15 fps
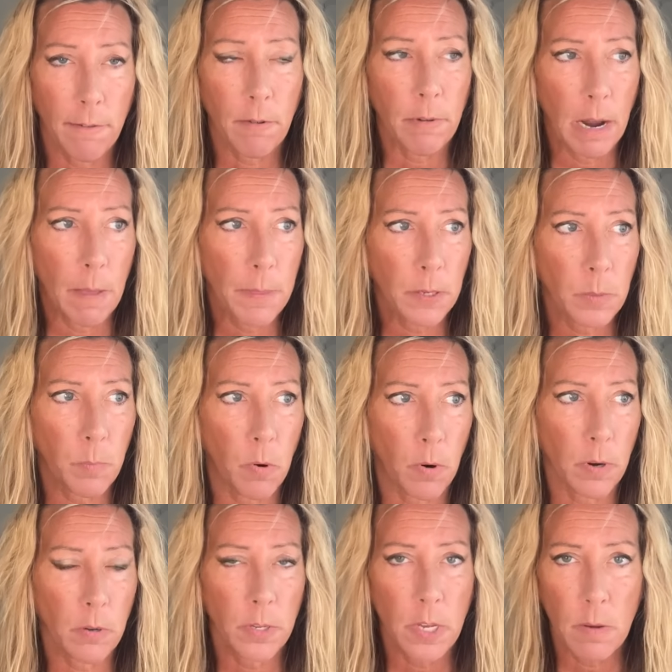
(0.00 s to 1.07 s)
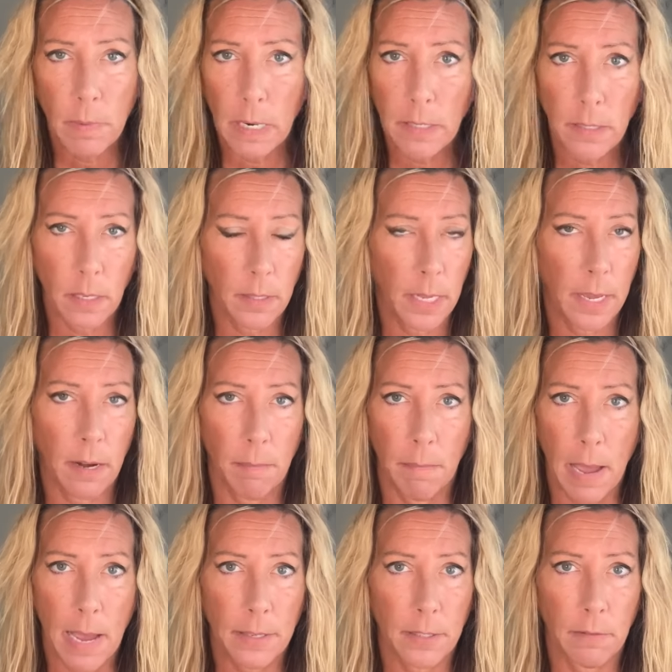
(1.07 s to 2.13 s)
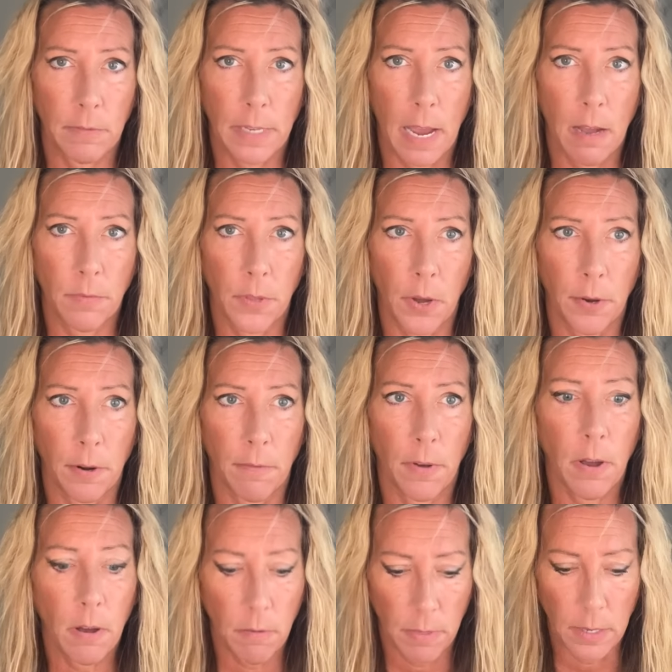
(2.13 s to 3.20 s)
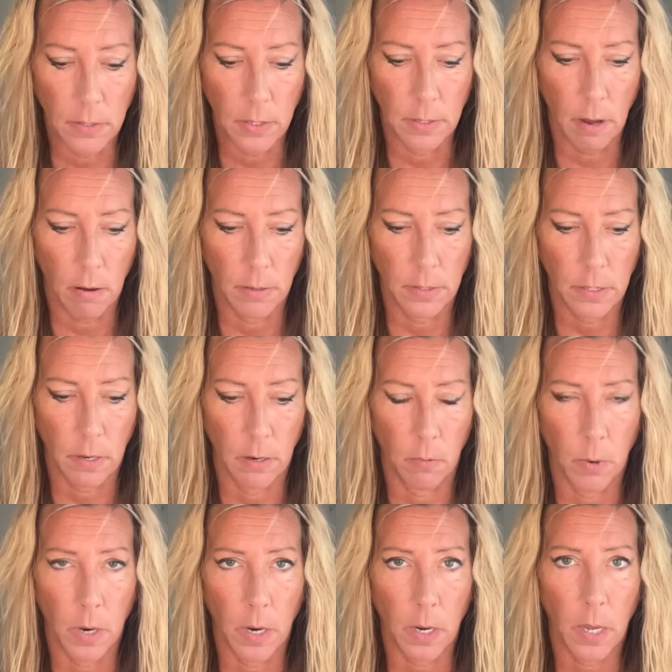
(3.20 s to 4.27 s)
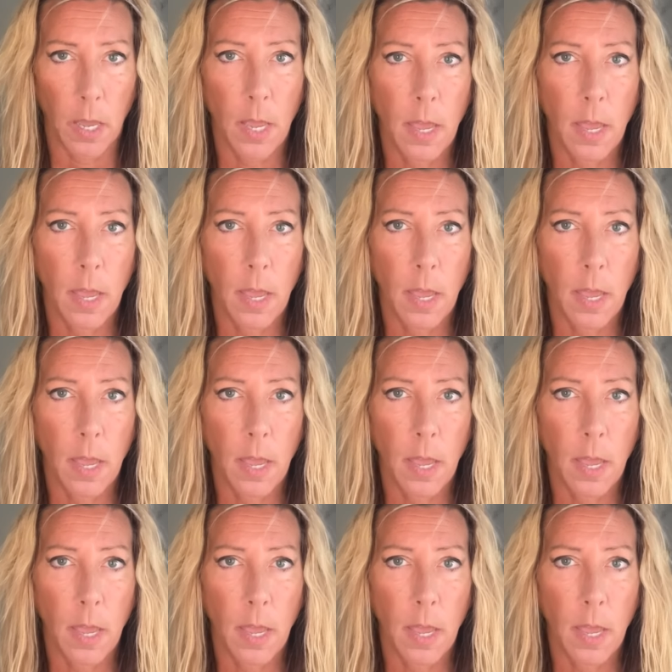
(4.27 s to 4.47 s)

Around this portal, you might suddenly get a massive download of, oh, this is how it's going to work.